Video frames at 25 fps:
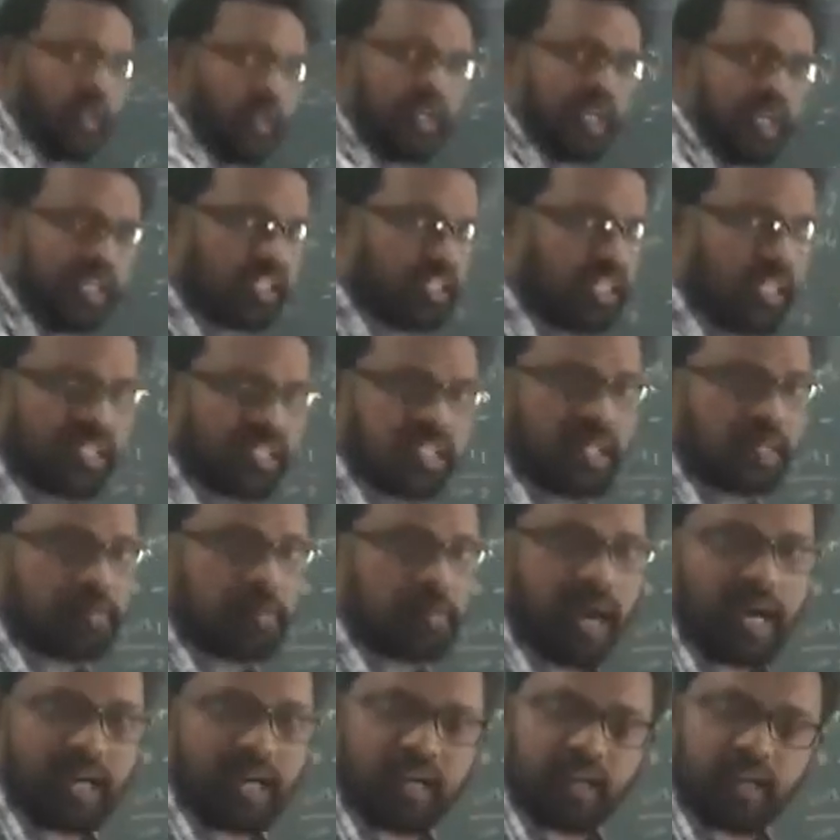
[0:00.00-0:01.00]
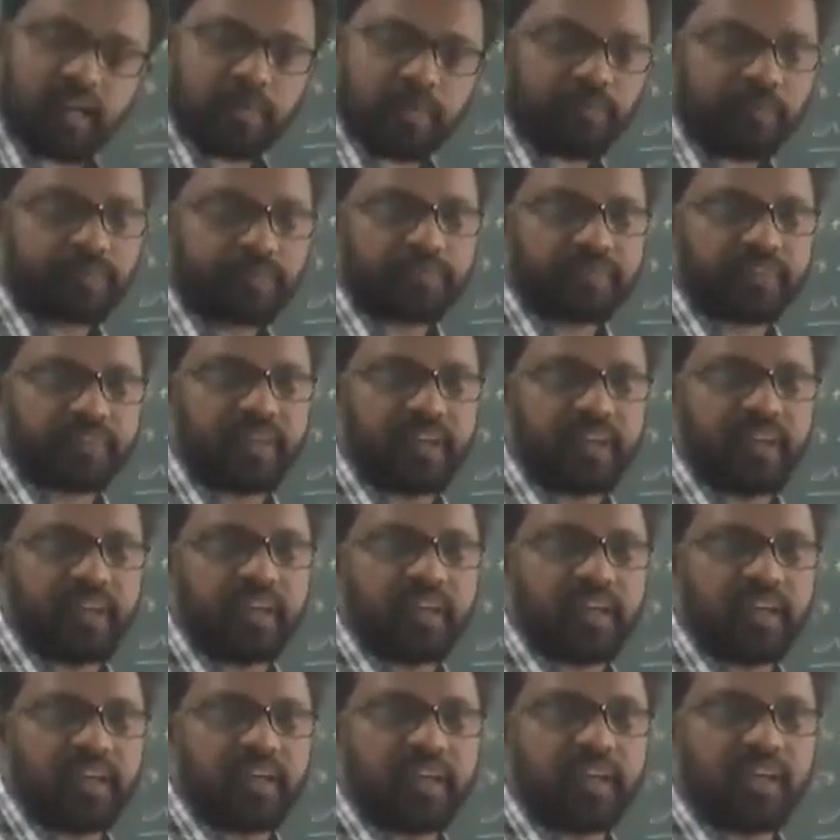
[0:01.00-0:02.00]
it doesn't matter.
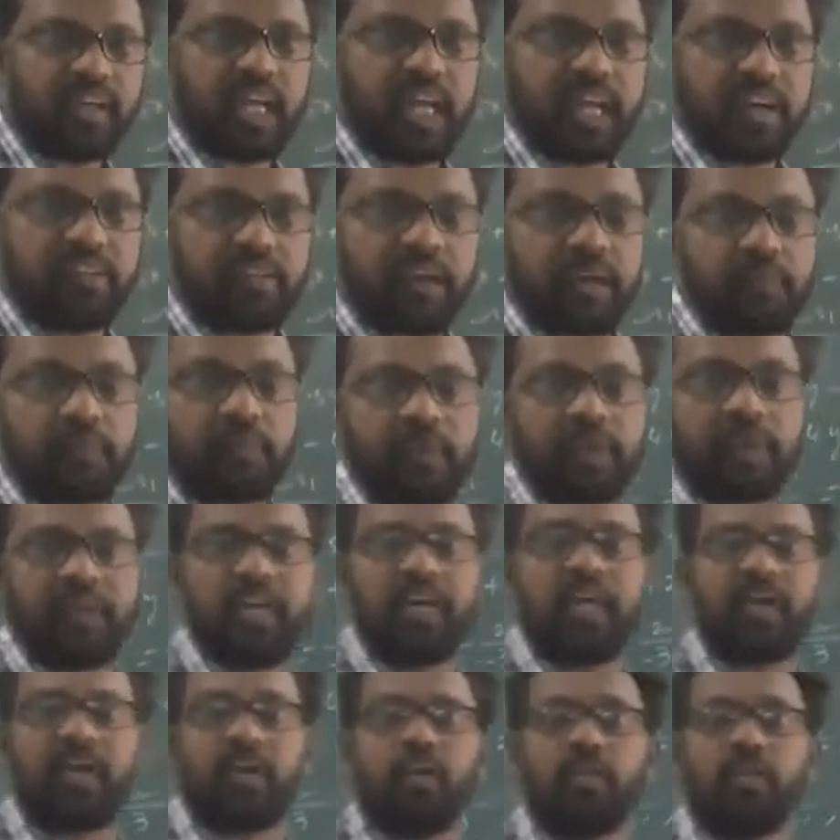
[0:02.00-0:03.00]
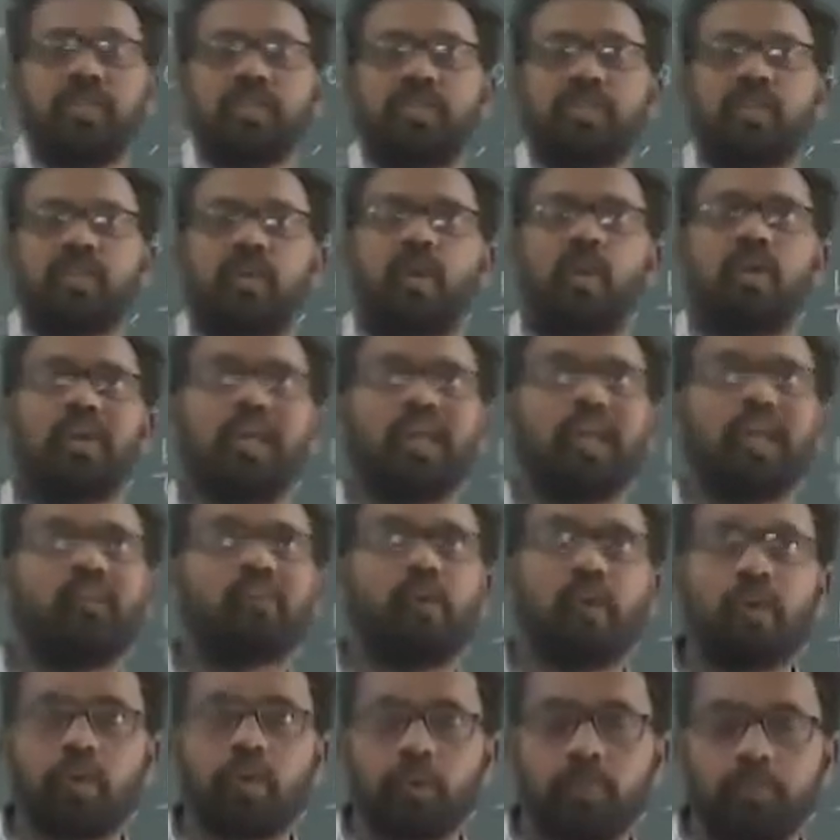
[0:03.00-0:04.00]
A1 by A2 is not
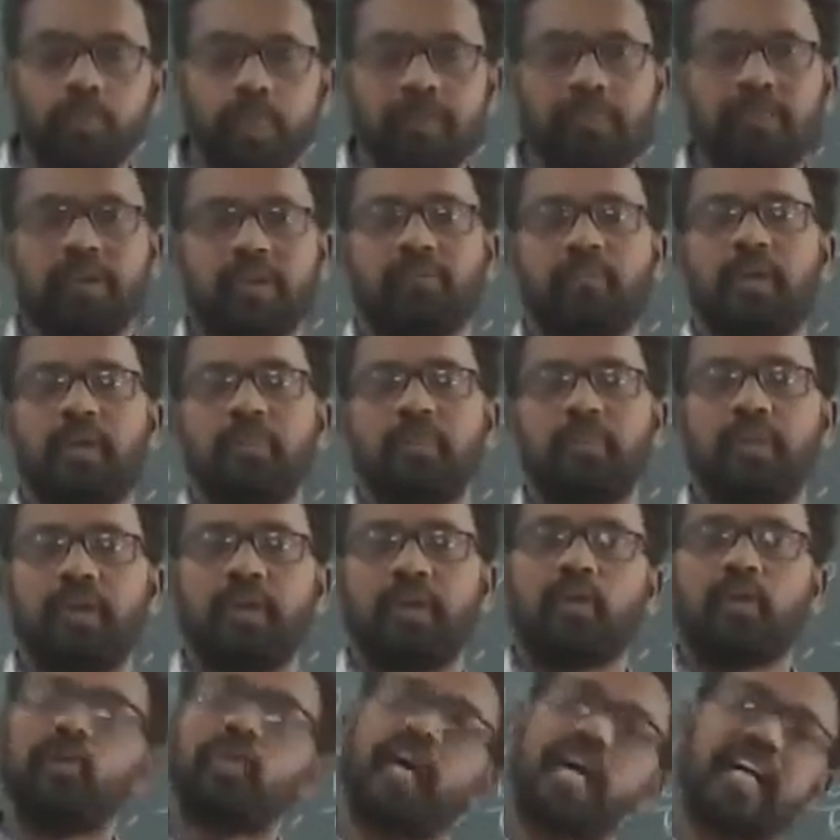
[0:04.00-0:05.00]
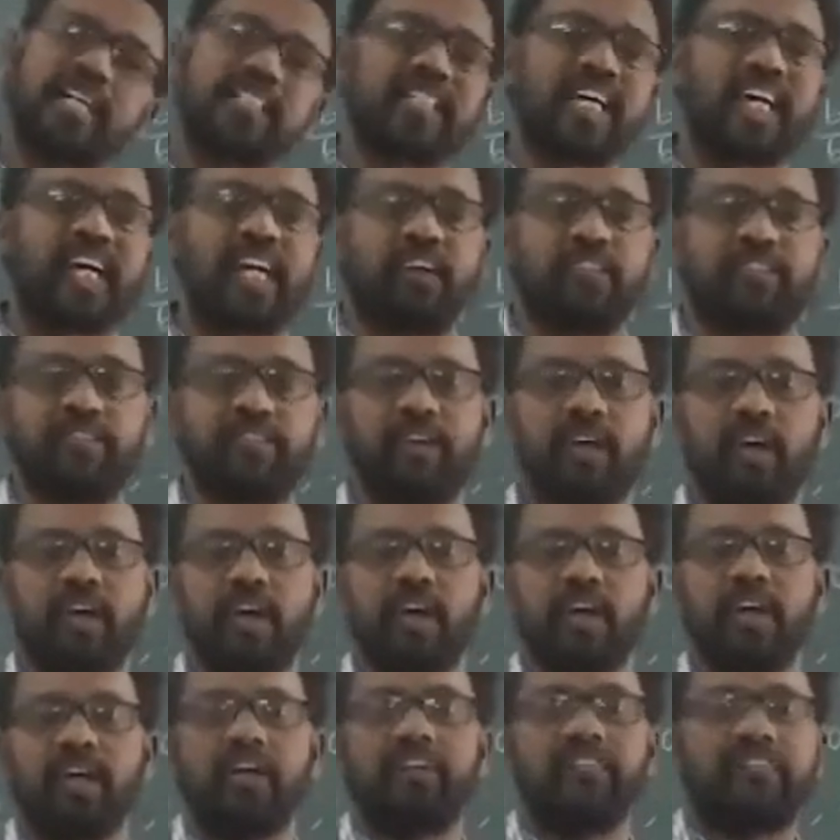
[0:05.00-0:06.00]
equal to B1 by B2. That's enough.
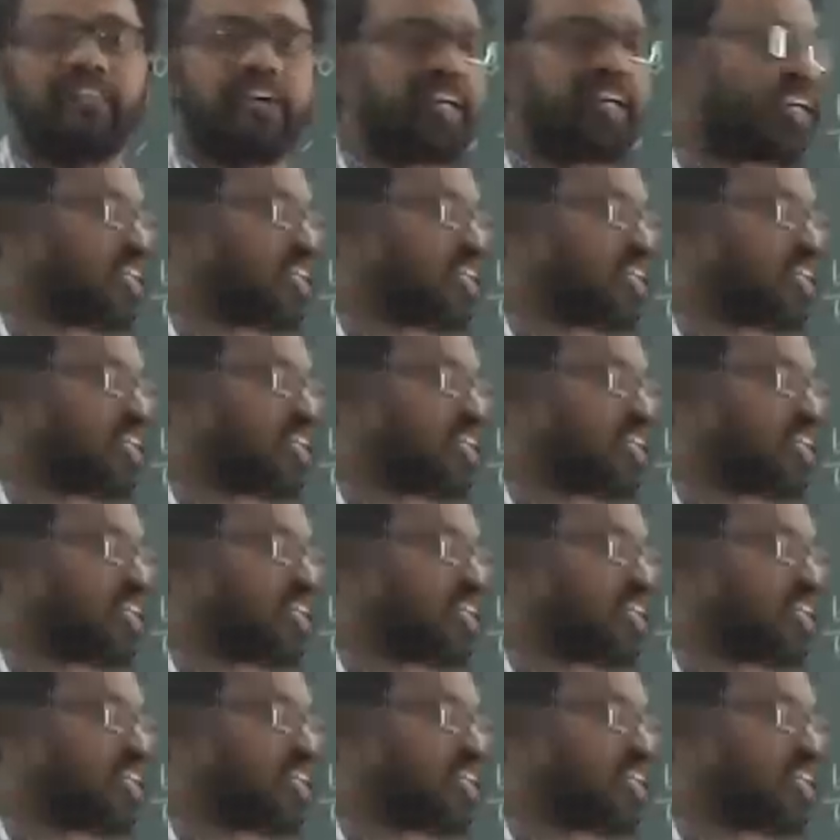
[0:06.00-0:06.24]
If it